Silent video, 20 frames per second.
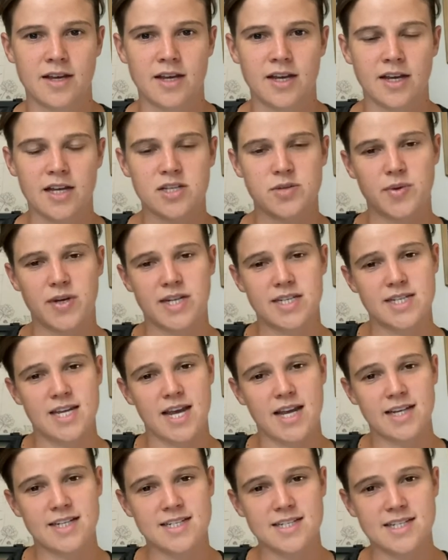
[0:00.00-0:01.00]
because we can
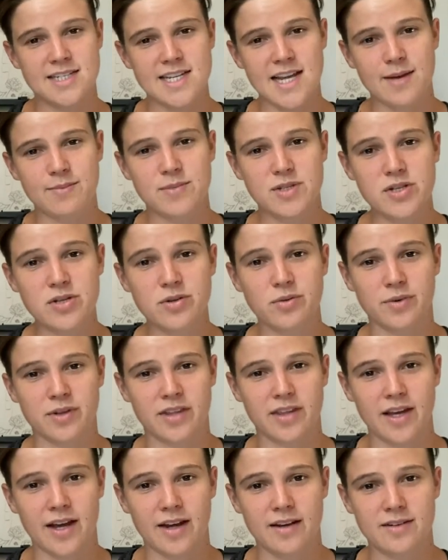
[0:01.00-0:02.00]
take it to step 2
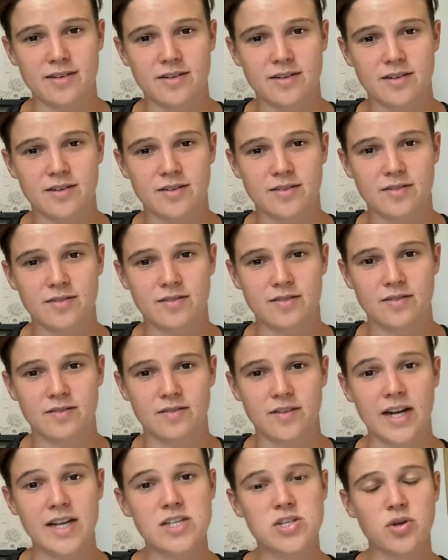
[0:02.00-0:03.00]
with that,
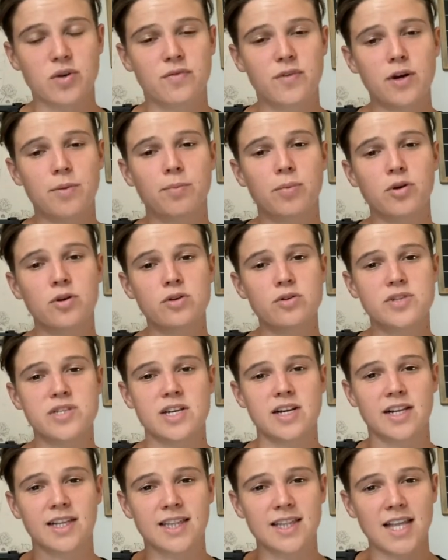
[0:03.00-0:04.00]
right? So if you're
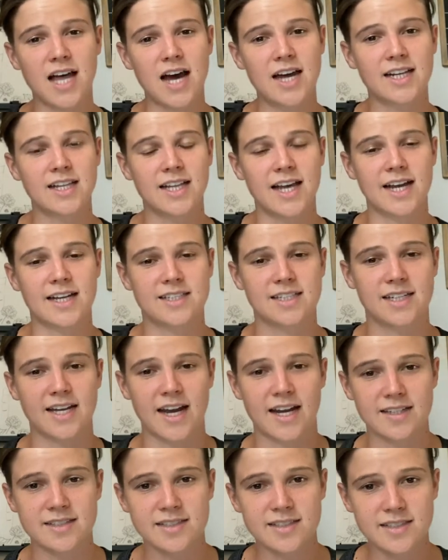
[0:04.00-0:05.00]
producing a lot of lactic
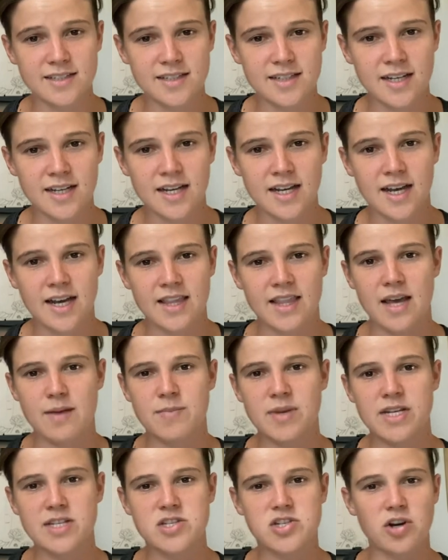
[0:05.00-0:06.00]
acid, that
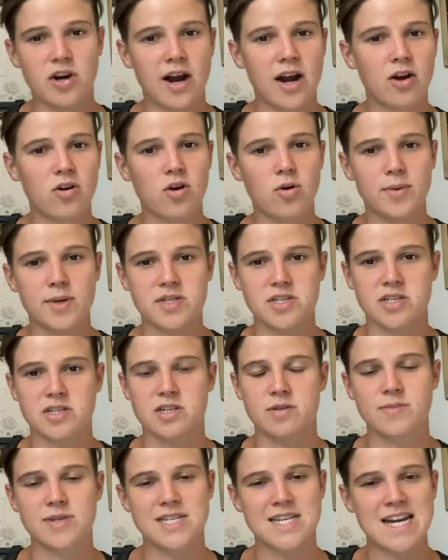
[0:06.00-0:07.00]
means your aerobic
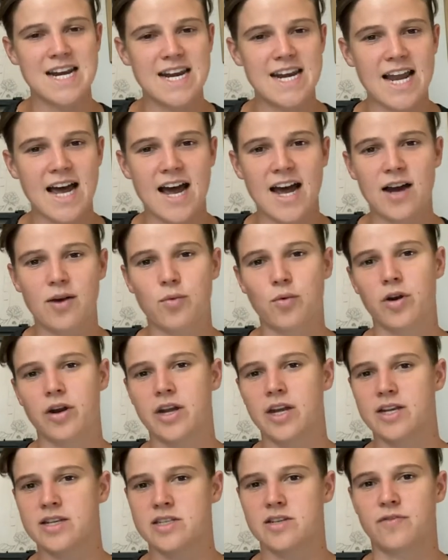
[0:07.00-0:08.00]
system is not
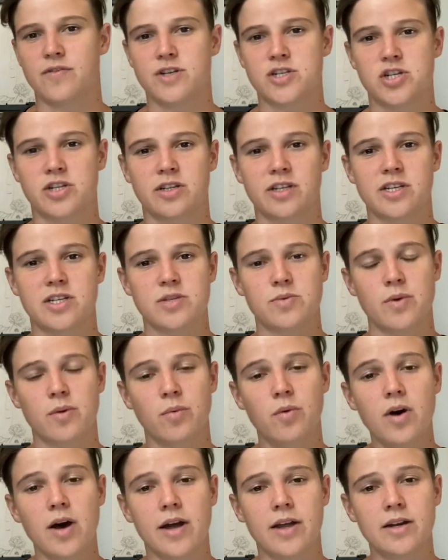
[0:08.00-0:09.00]
working as efficiently as we
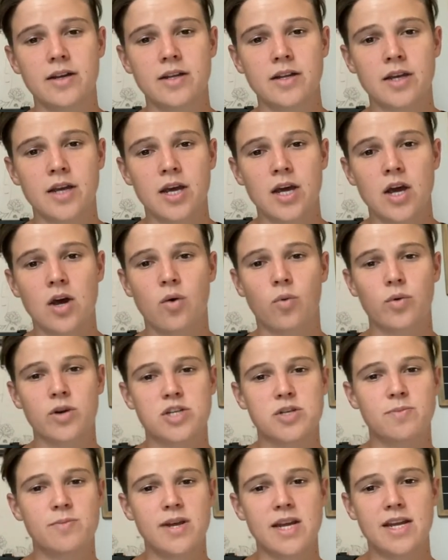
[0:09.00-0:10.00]
want,
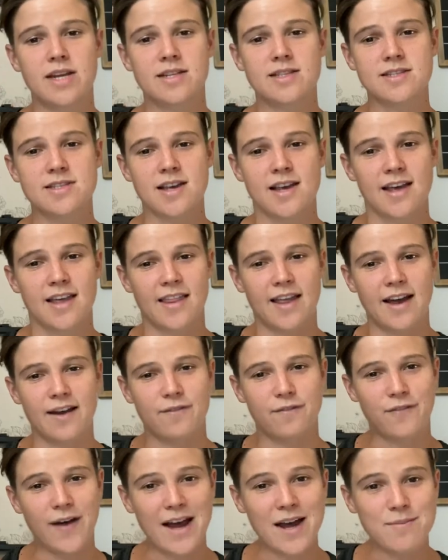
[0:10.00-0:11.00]
which means
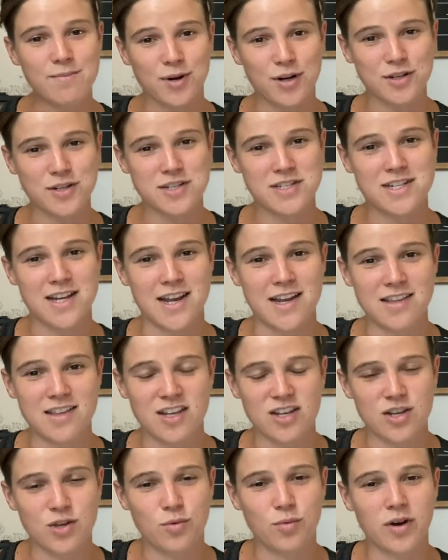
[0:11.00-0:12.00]
that fat burn state
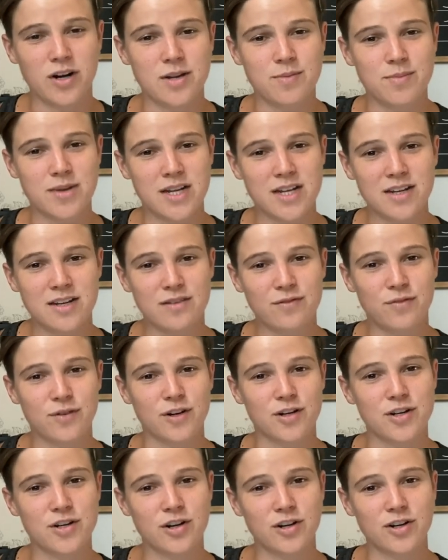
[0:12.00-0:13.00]
that you want to be in for
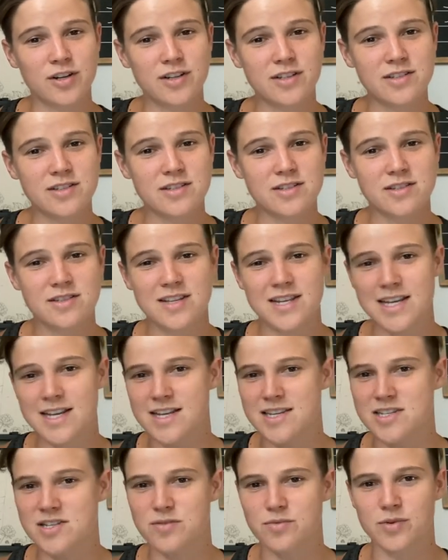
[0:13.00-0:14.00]
endurance
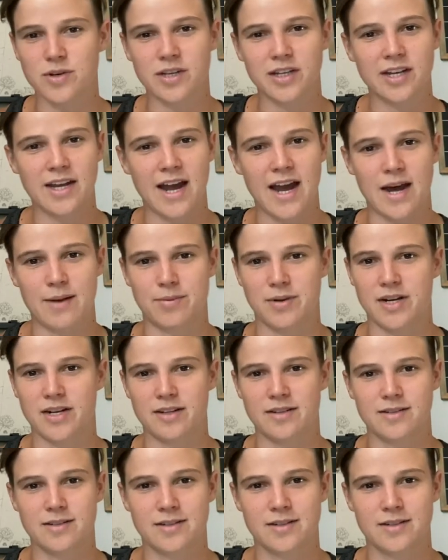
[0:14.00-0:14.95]
isn't really happening.